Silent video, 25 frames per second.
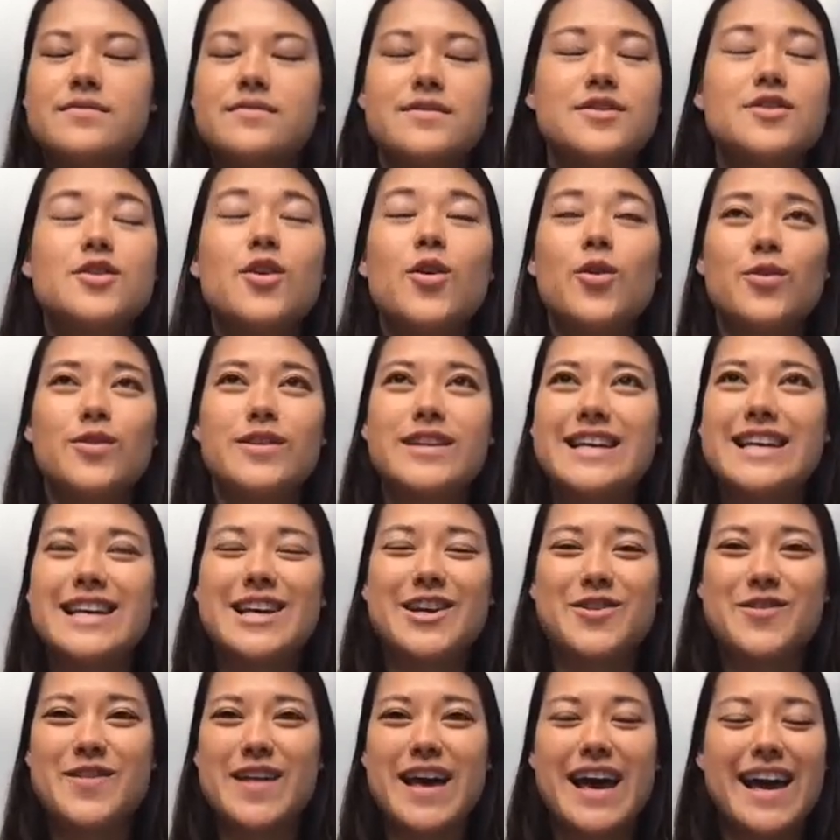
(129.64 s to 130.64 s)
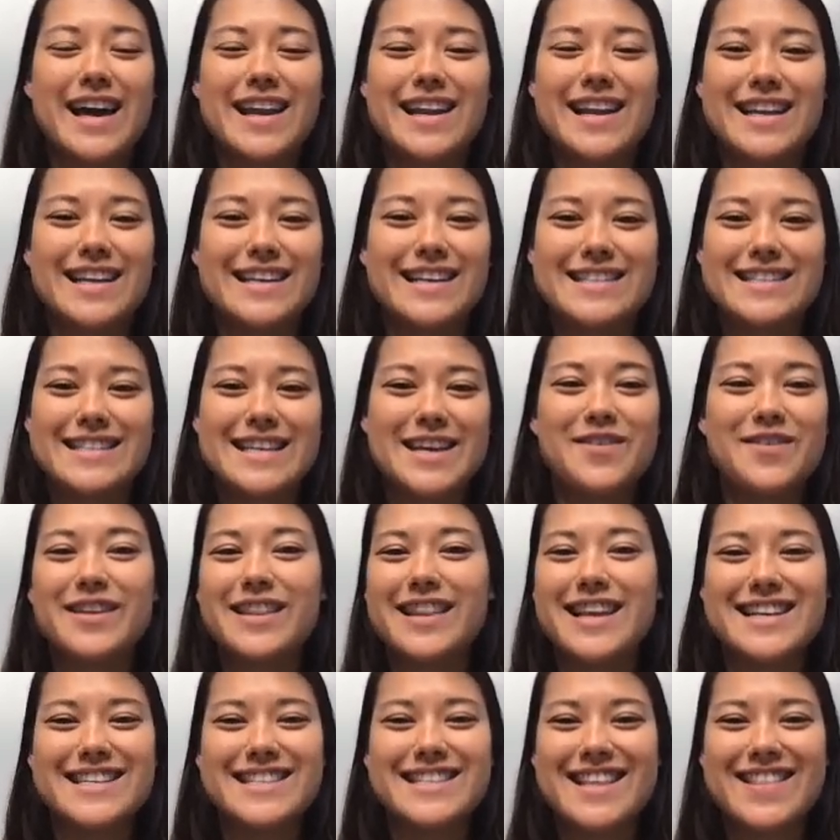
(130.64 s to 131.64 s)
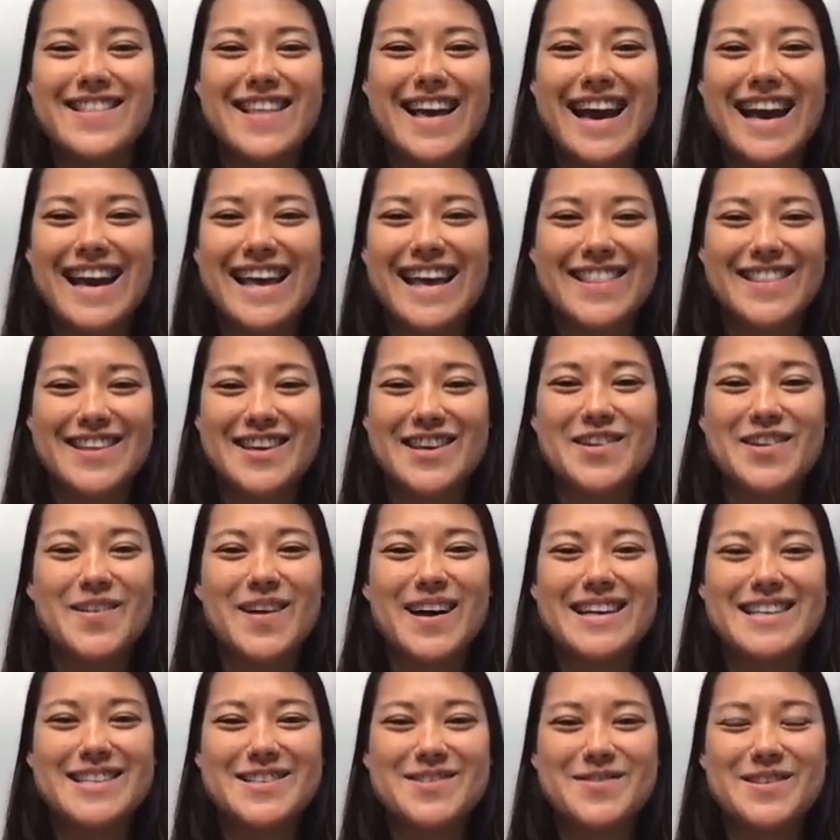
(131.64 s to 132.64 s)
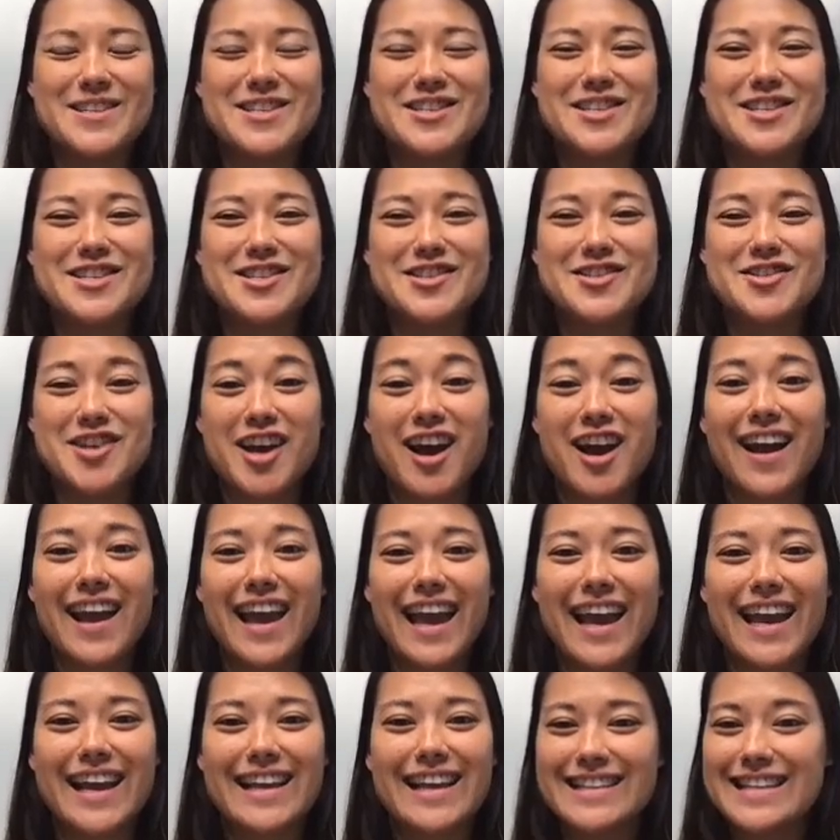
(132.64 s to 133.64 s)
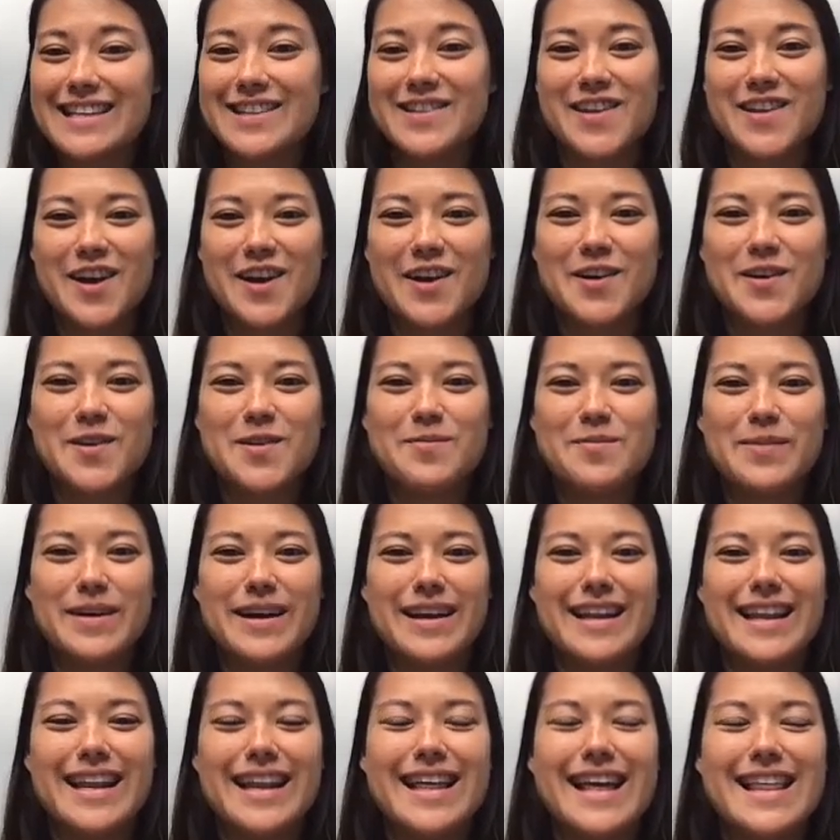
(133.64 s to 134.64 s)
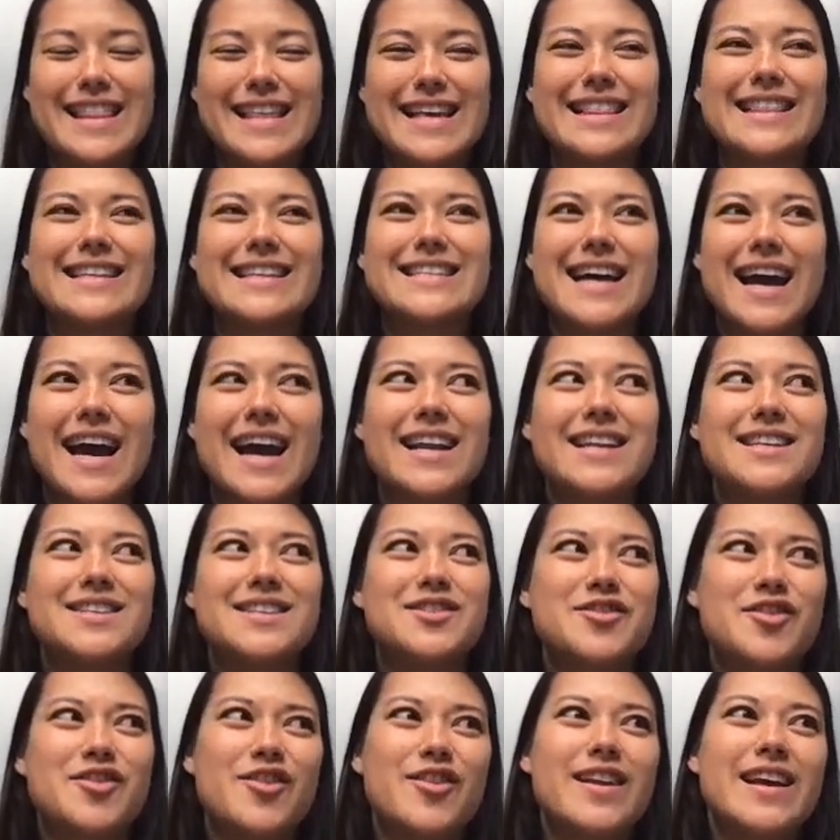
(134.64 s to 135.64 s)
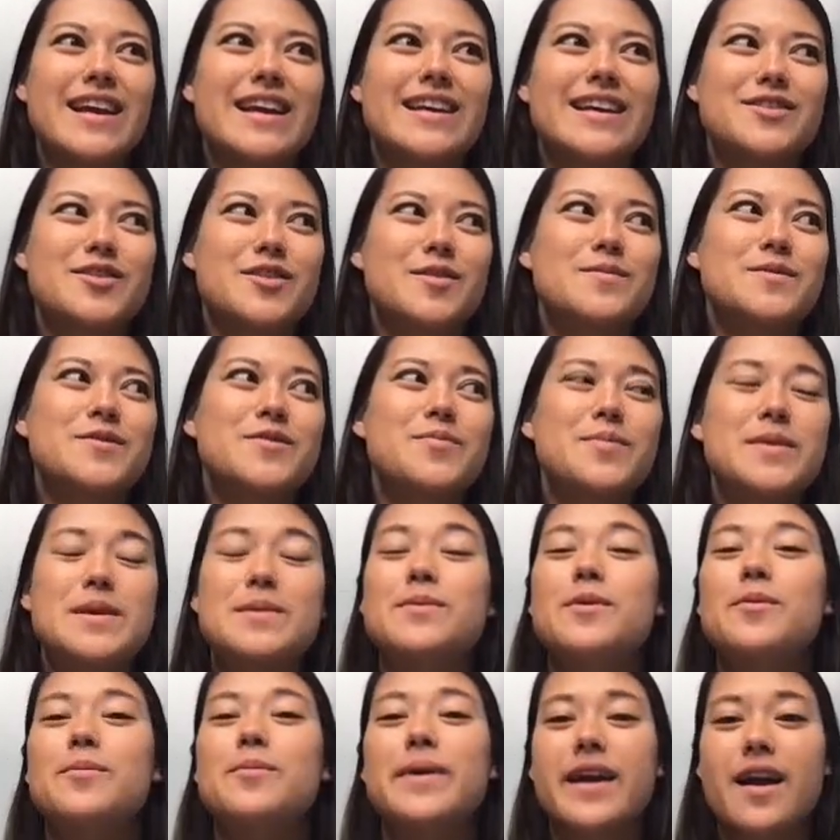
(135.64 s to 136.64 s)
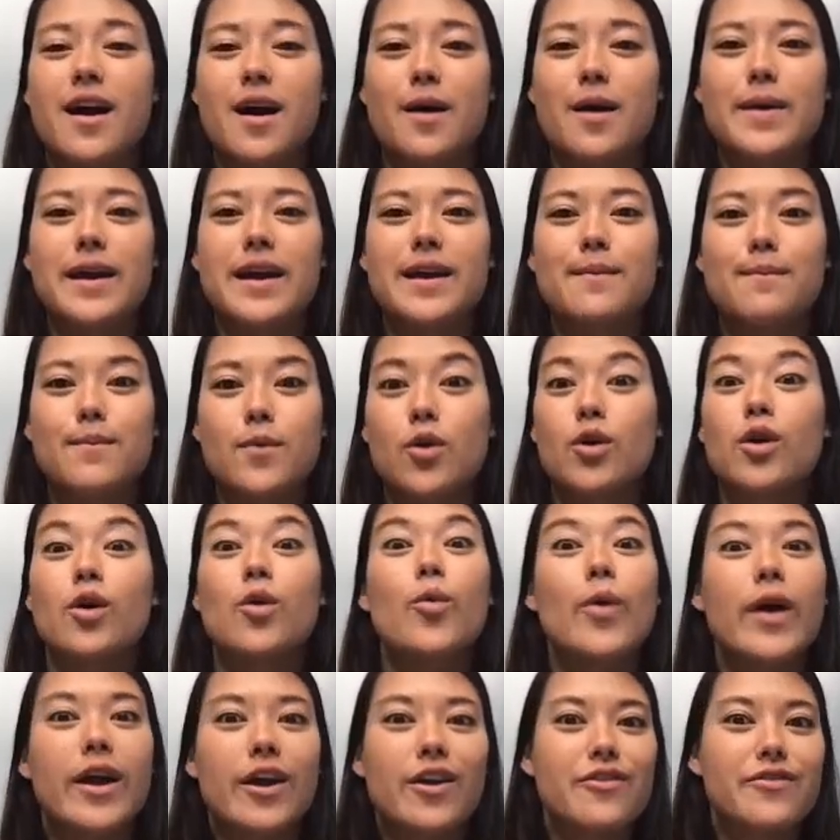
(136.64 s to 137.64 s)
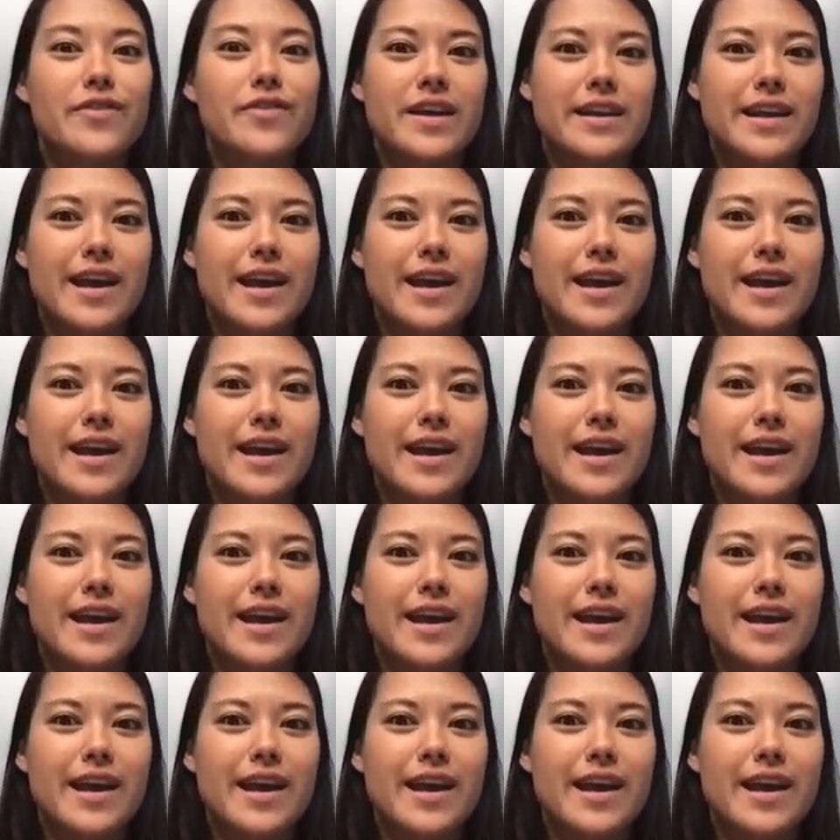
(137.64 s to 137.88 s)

Totally hear that. And it's even less than that in the US, which is shockingly low. But I think the tide is turning in terms of people becoming more aware of it